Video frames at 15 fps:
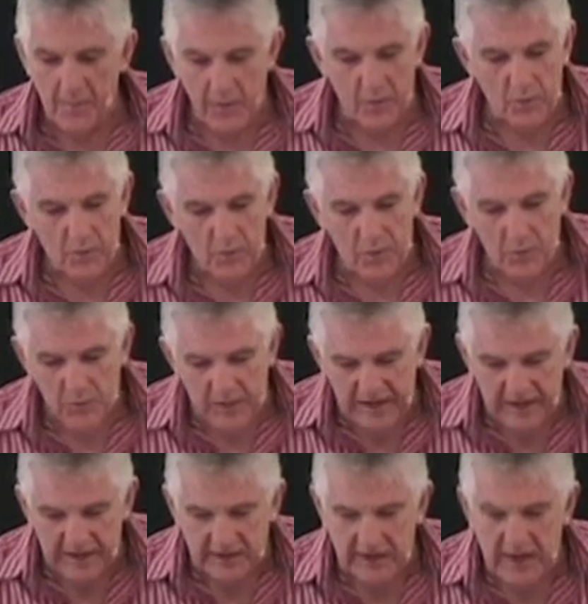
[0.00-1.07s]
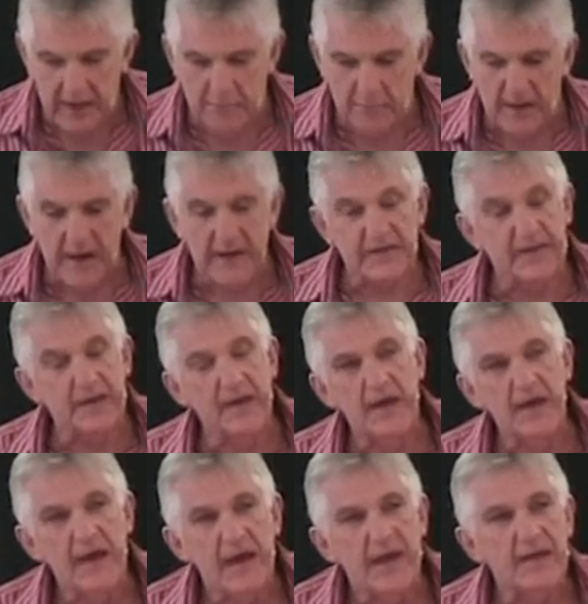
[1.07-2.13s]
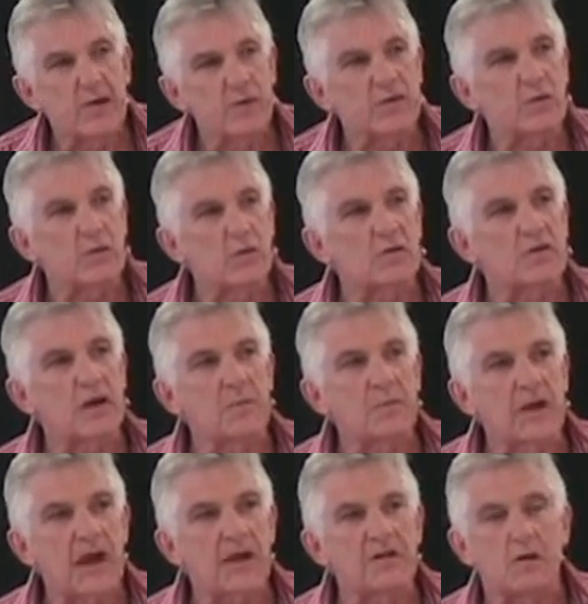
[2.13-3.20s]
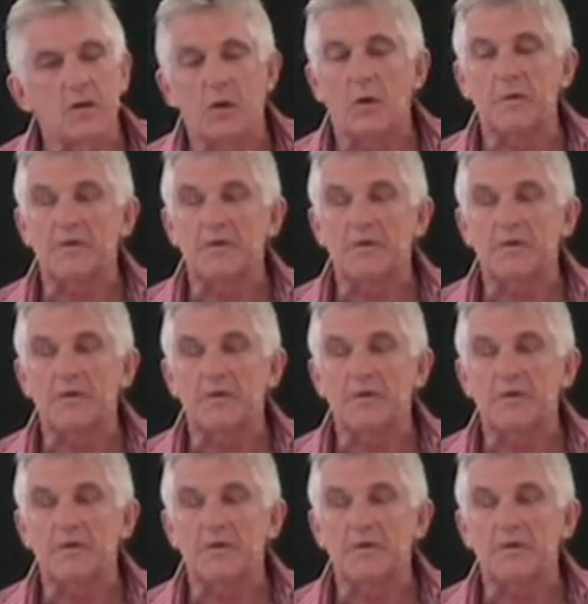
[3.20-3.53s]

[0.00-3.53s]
but we get to that place and there is a real temptation,